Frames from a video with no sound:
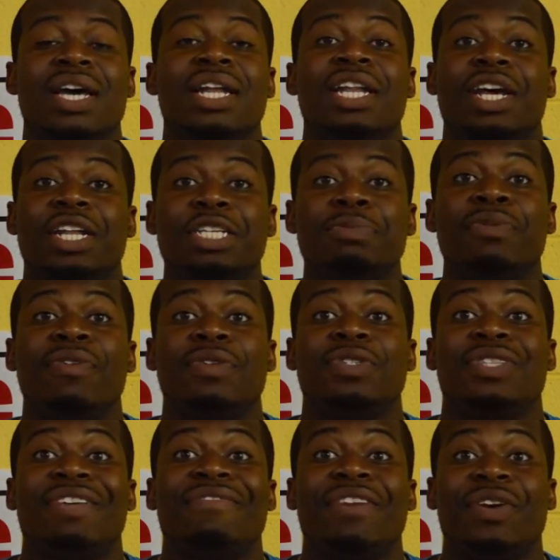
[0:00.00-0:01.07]
Now let's move on
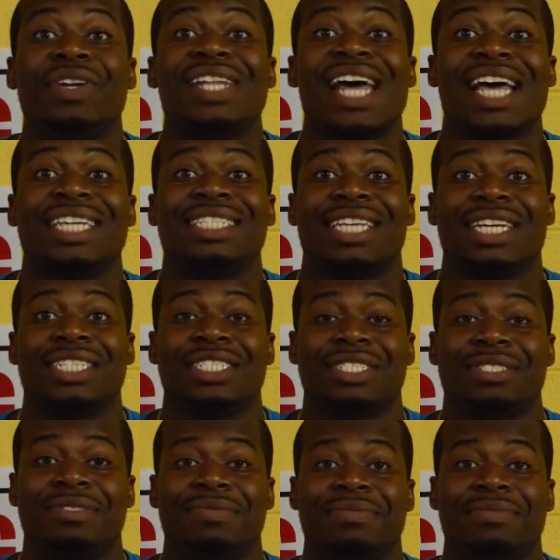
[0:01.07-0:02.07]
to the very last section.